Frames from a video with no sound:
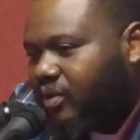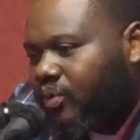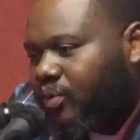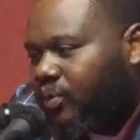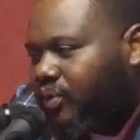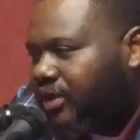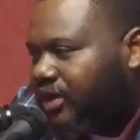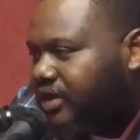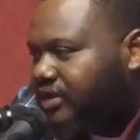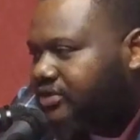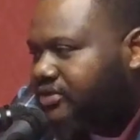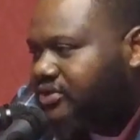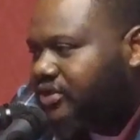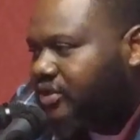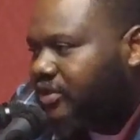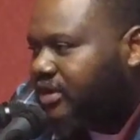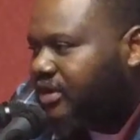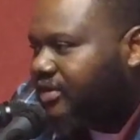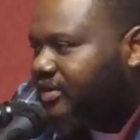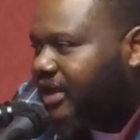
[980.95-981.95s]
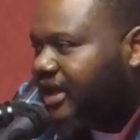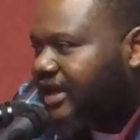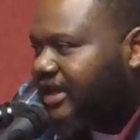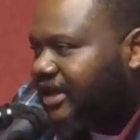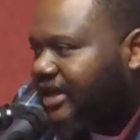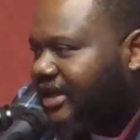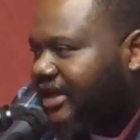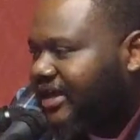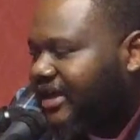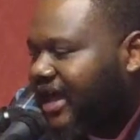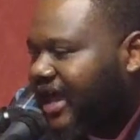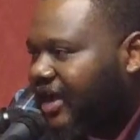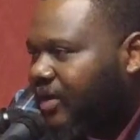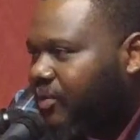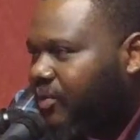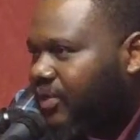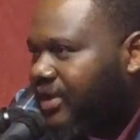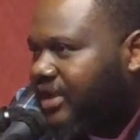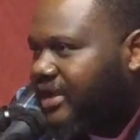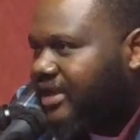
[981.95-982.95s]
Weird story, right? I
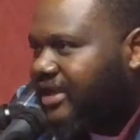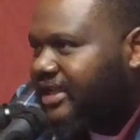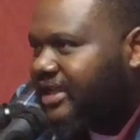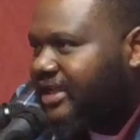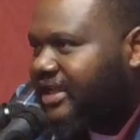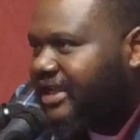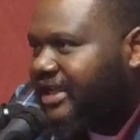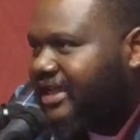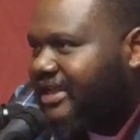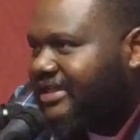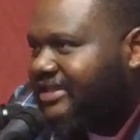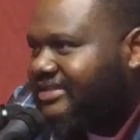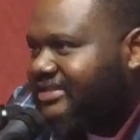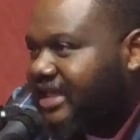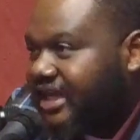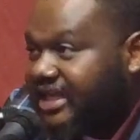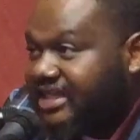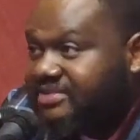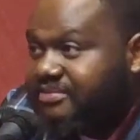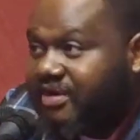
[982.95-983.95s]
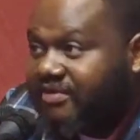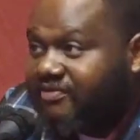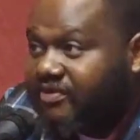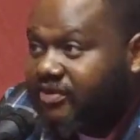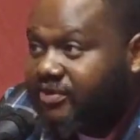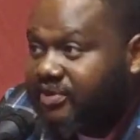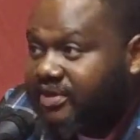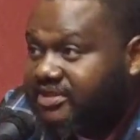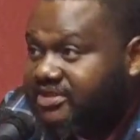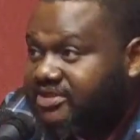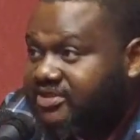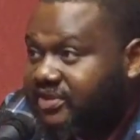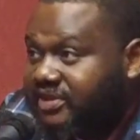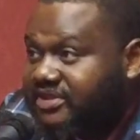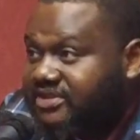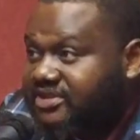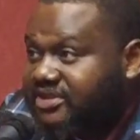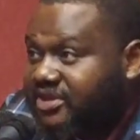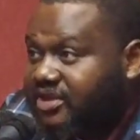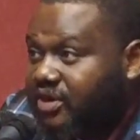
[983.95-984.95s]
went and changed my voter
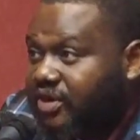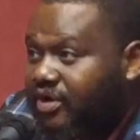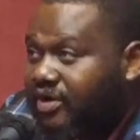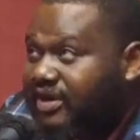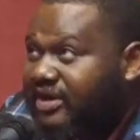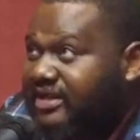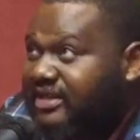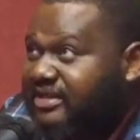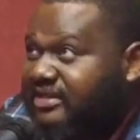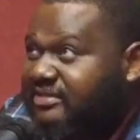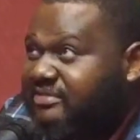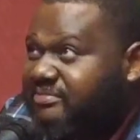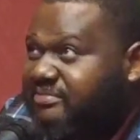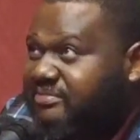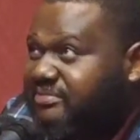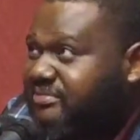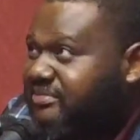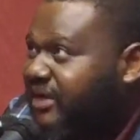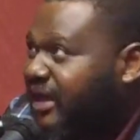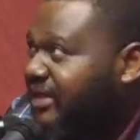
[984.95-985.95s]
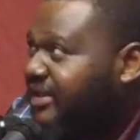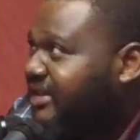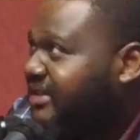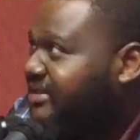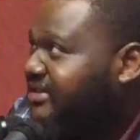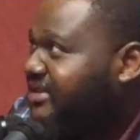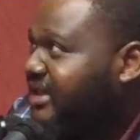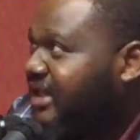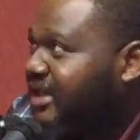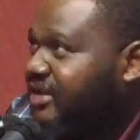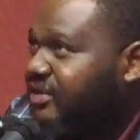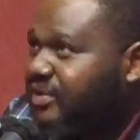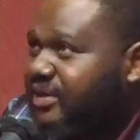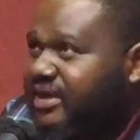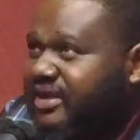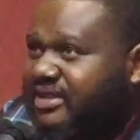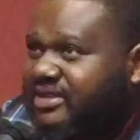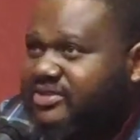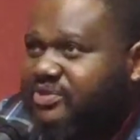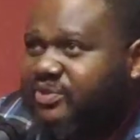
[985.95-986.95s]
registration card in, I think,
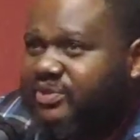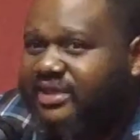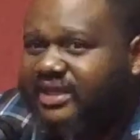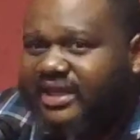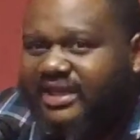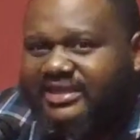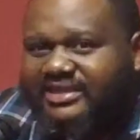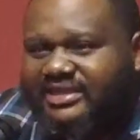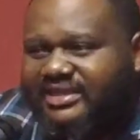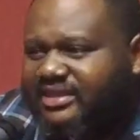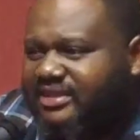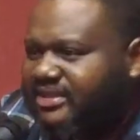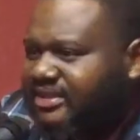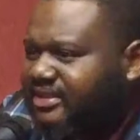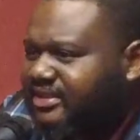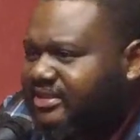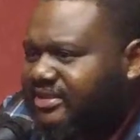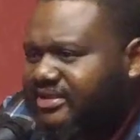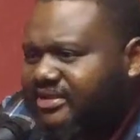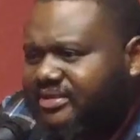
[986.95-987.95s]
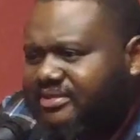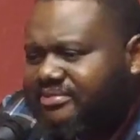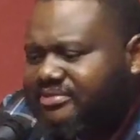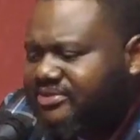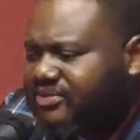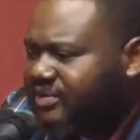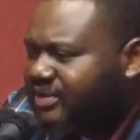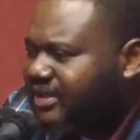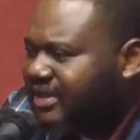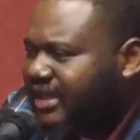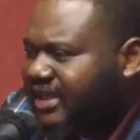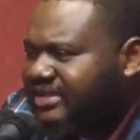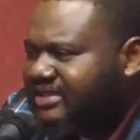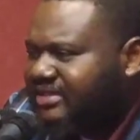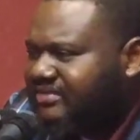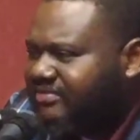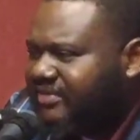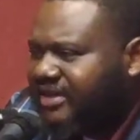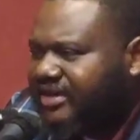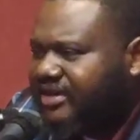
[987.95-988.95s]
January 2018,
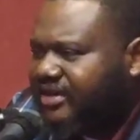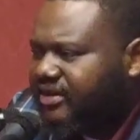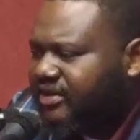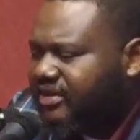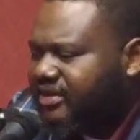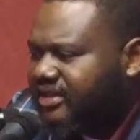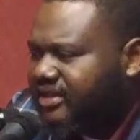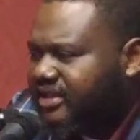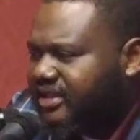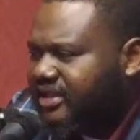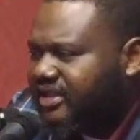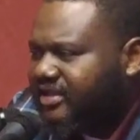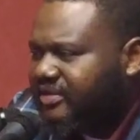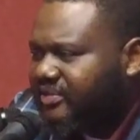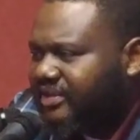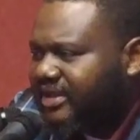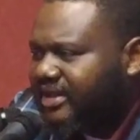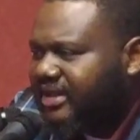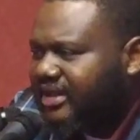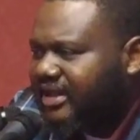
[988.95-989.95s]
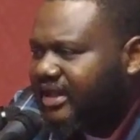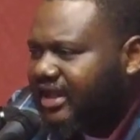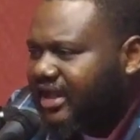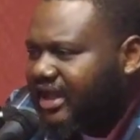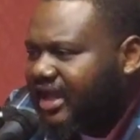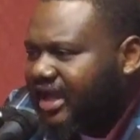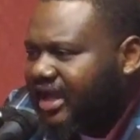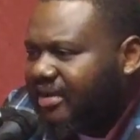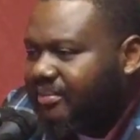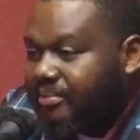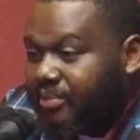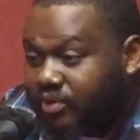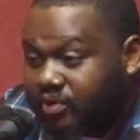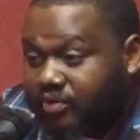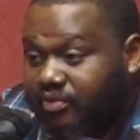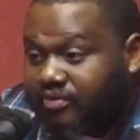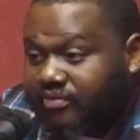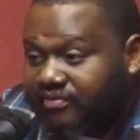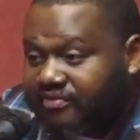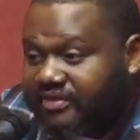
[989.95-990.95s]
2019, very early in the year when I
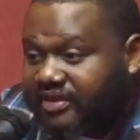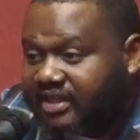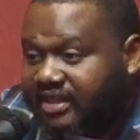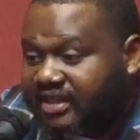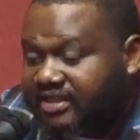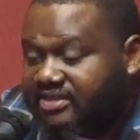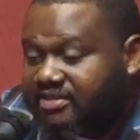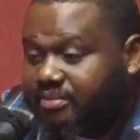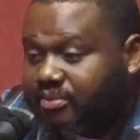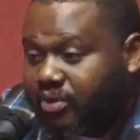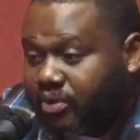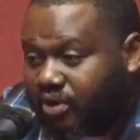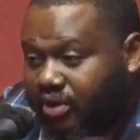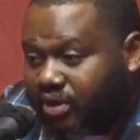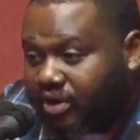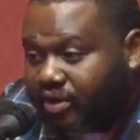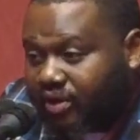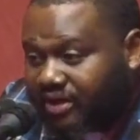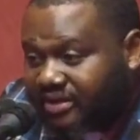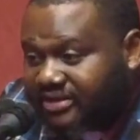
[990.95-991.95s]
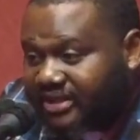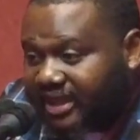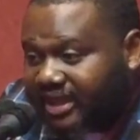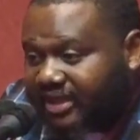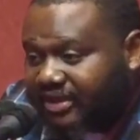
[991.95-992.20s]
moved to Beauregard Town.